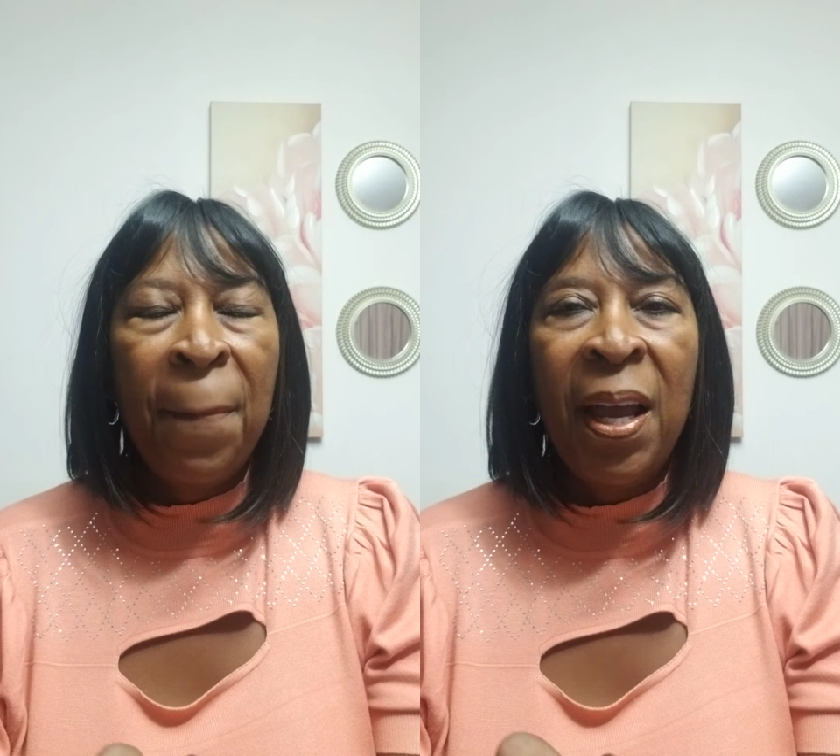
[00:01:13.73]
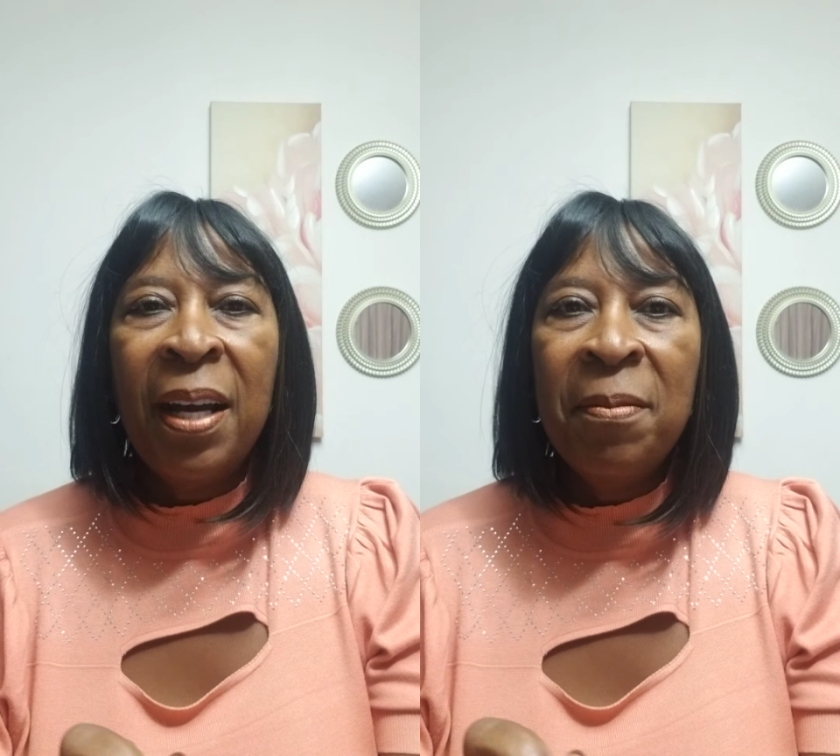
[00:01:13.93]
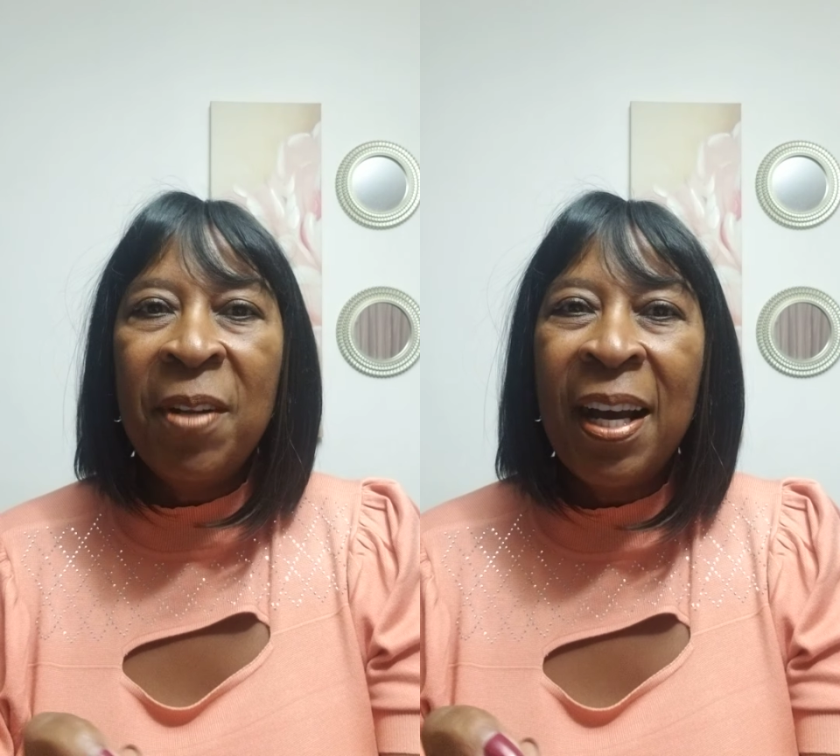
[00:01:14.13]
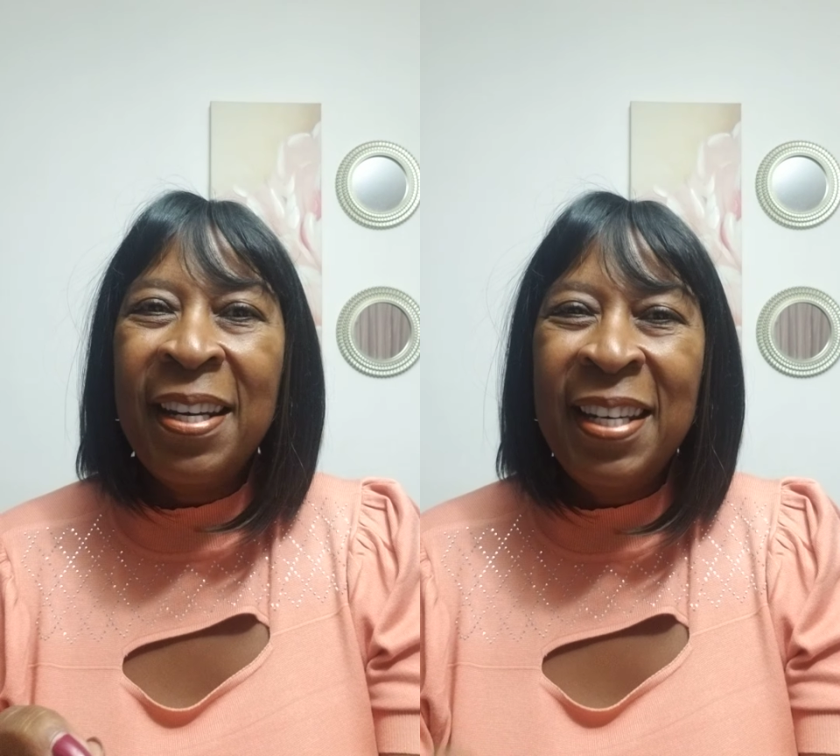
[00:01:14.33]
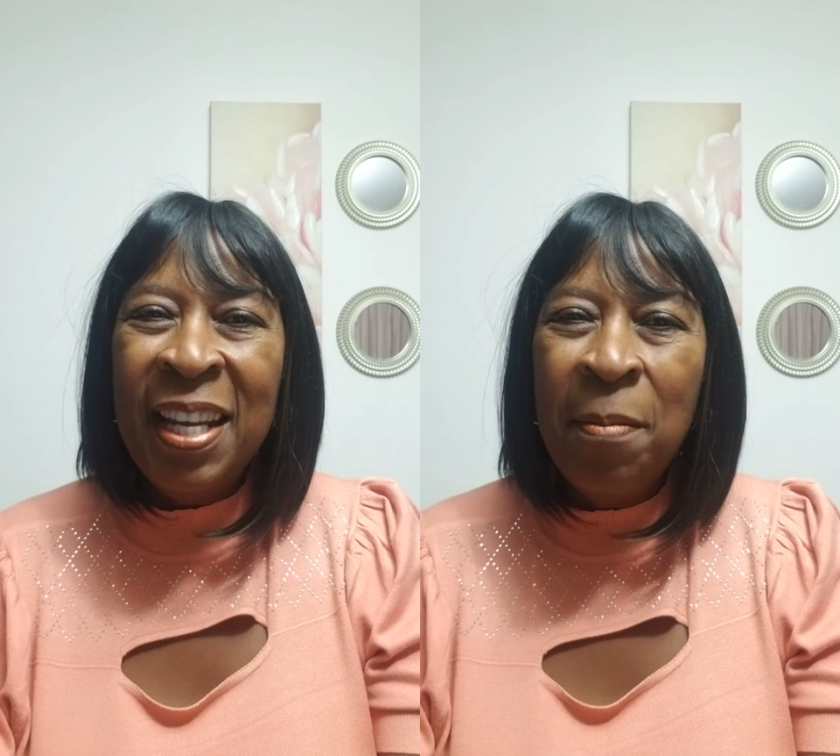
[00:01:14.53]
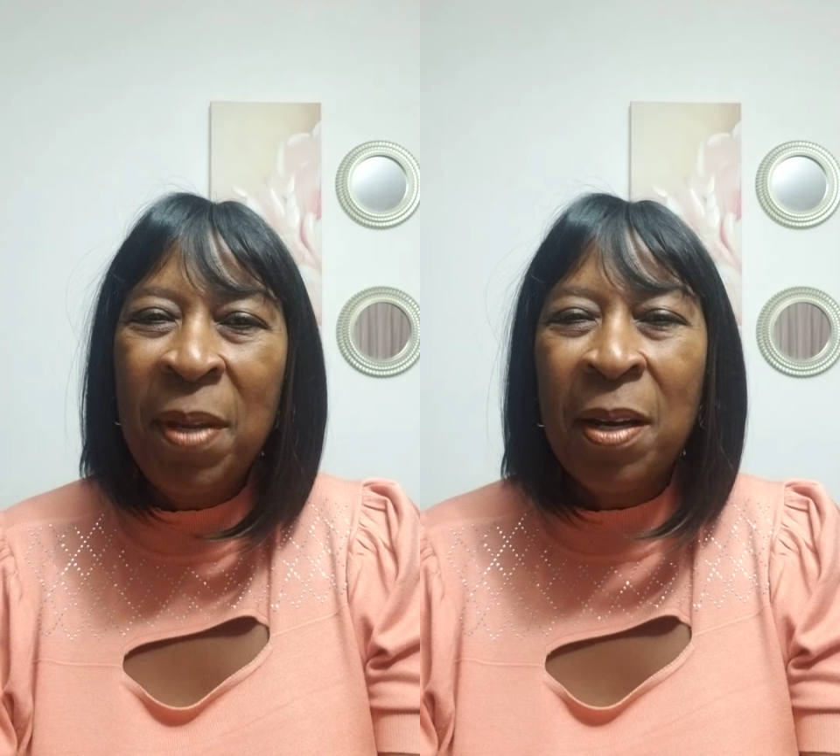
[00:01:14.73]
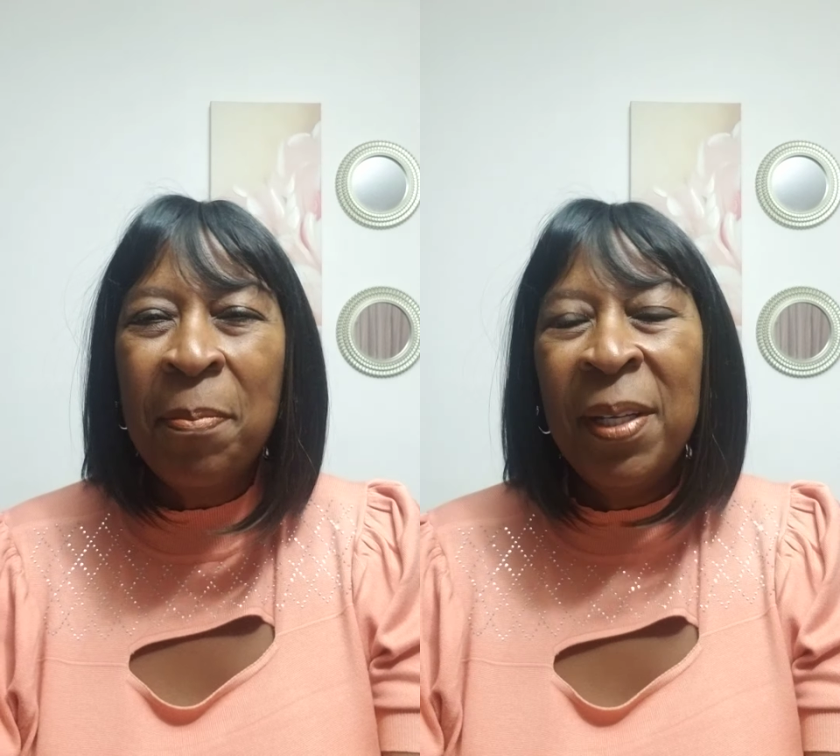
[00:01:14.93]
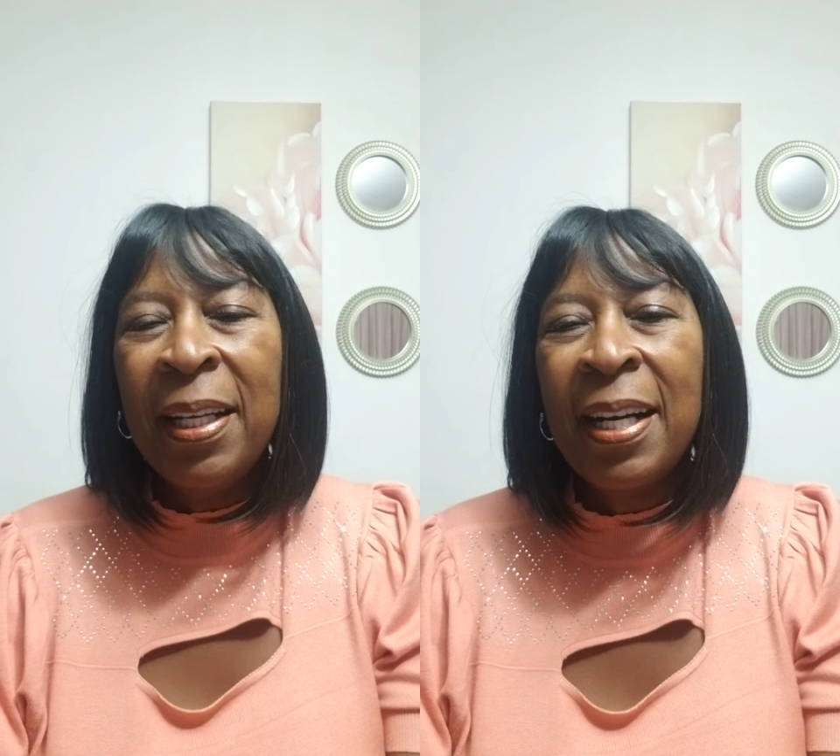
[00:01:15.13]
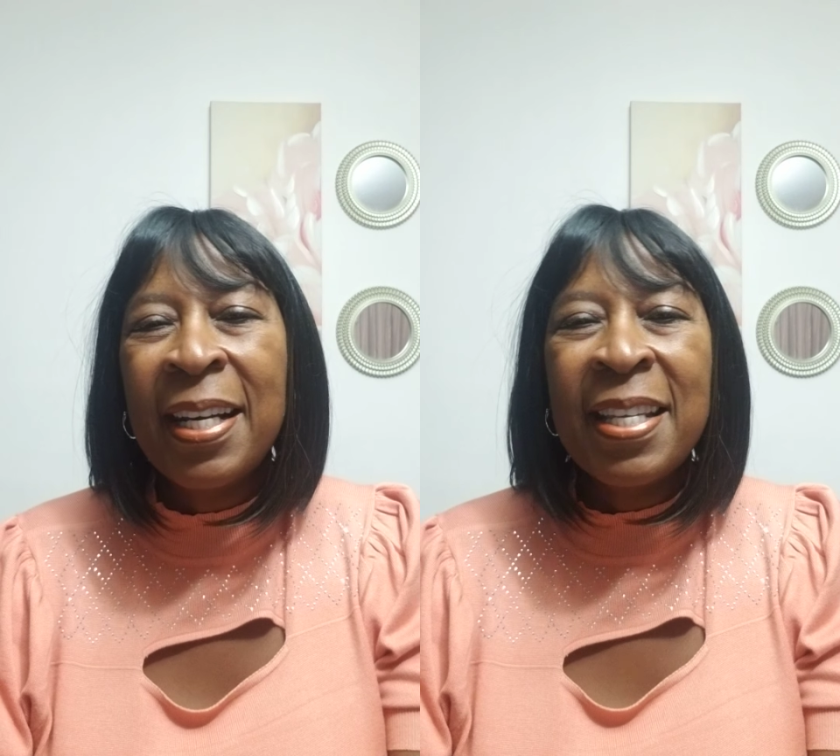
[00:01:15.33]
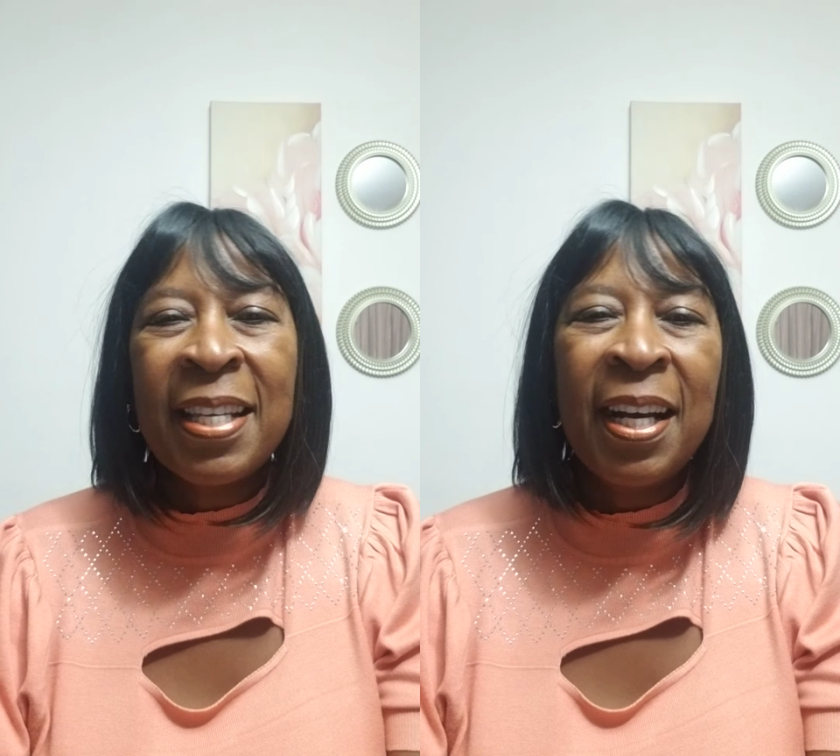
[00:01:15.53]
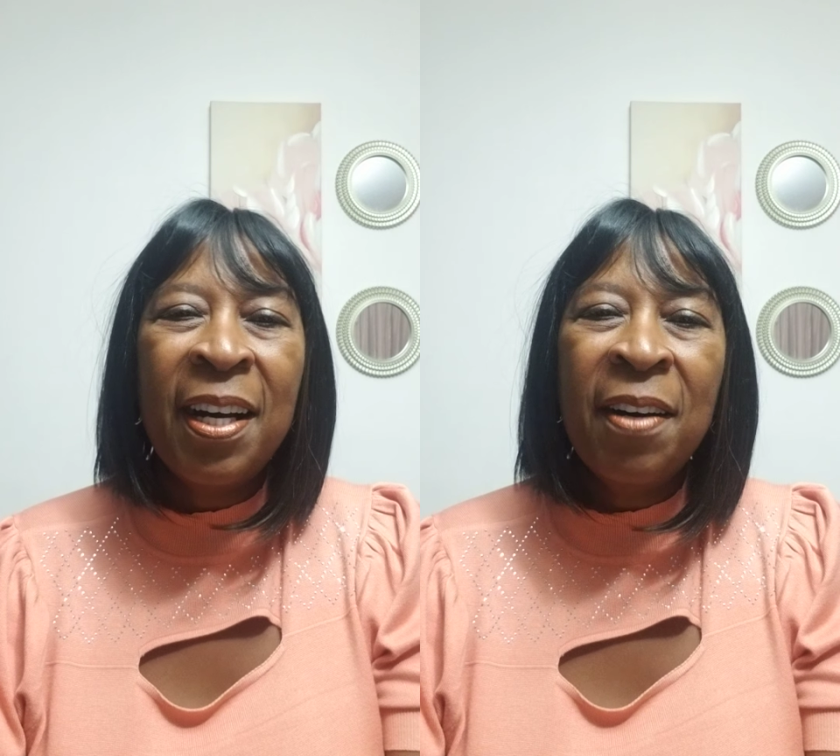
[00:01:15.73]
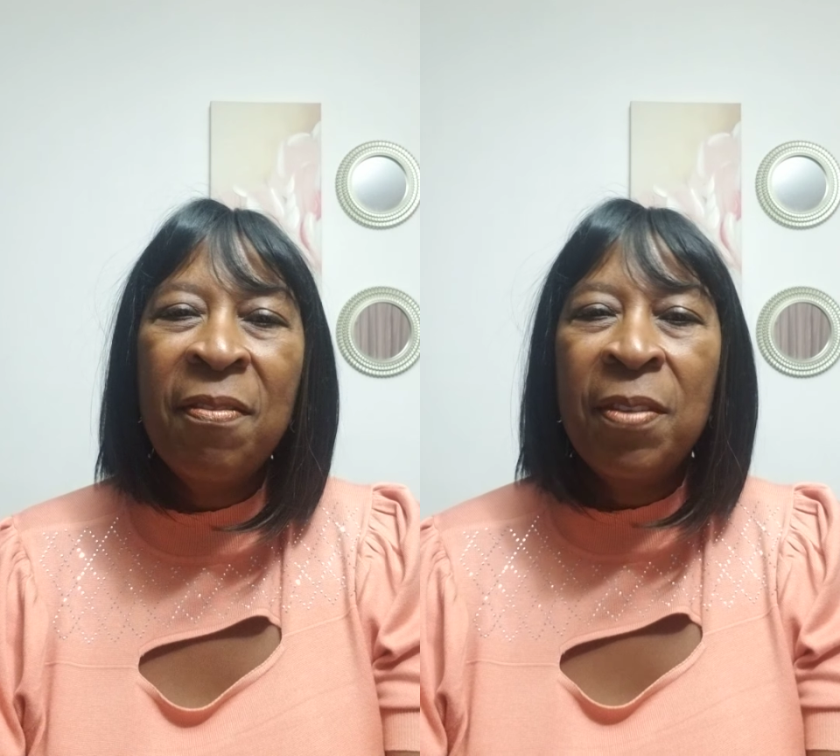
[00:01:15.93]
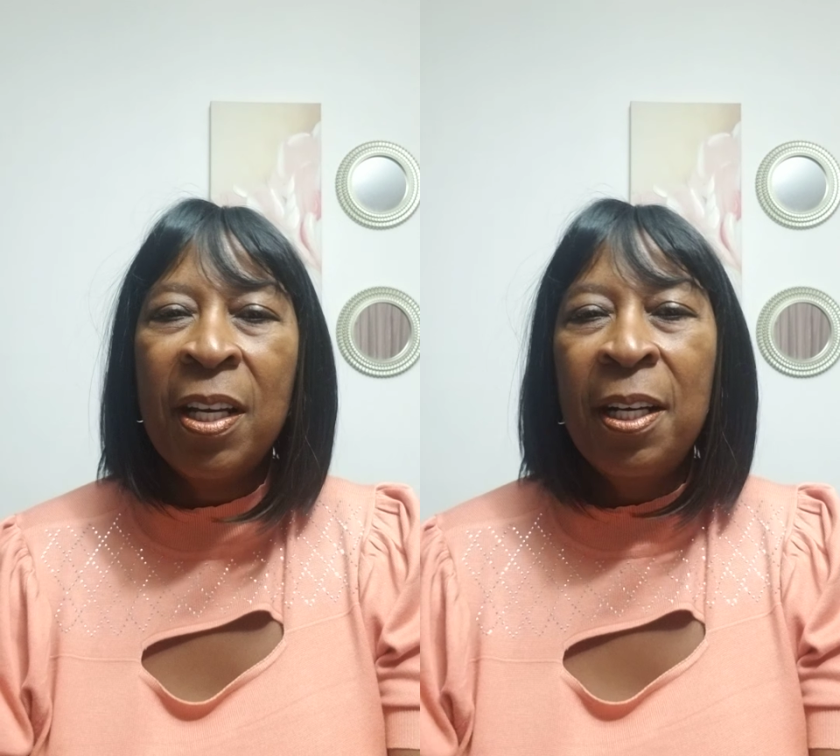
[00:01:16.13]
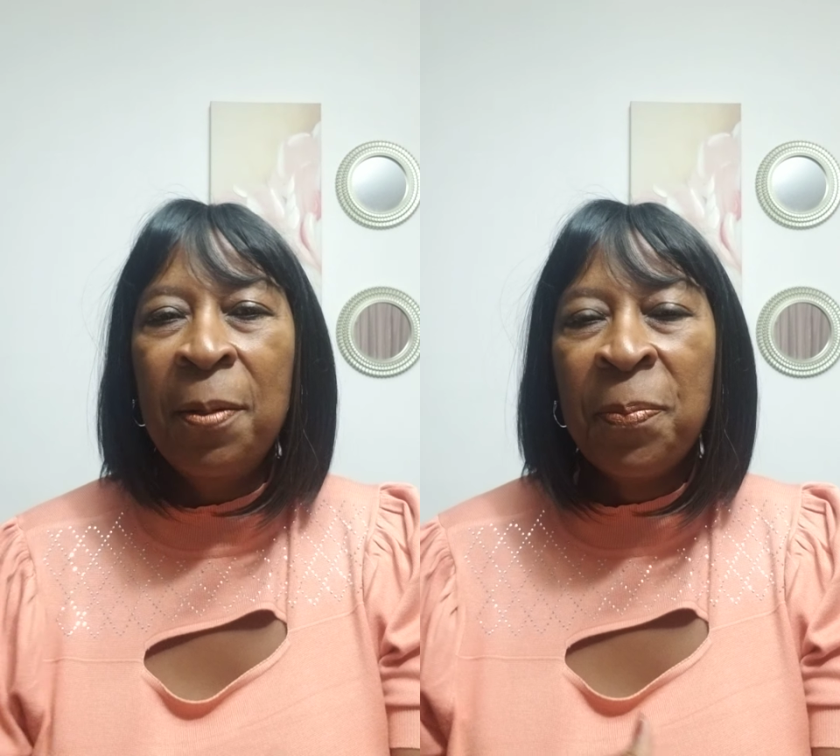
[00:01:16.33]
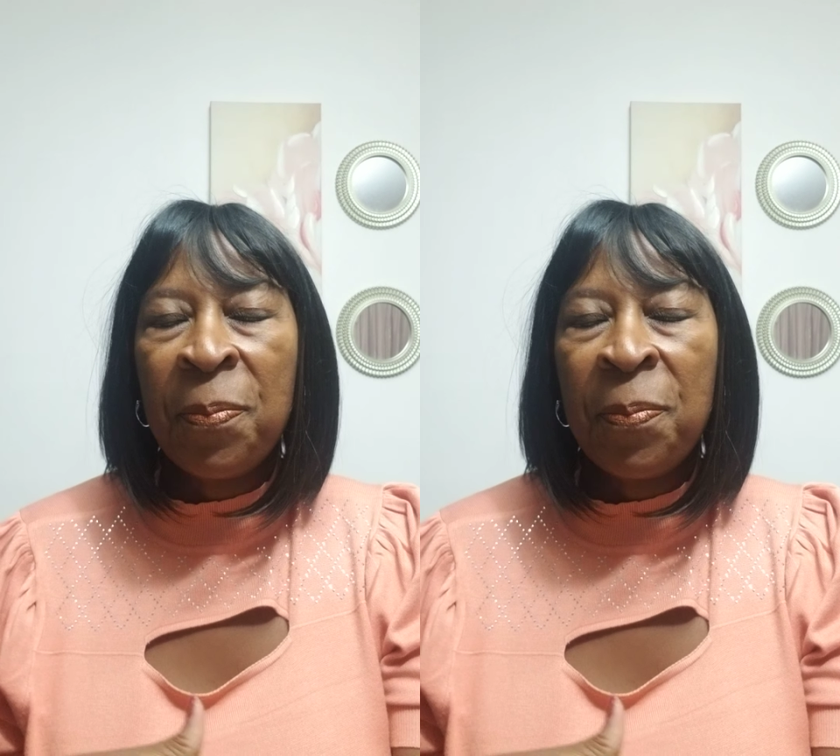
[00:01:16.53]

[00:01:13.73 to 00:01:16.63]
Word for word: an, anemia because of the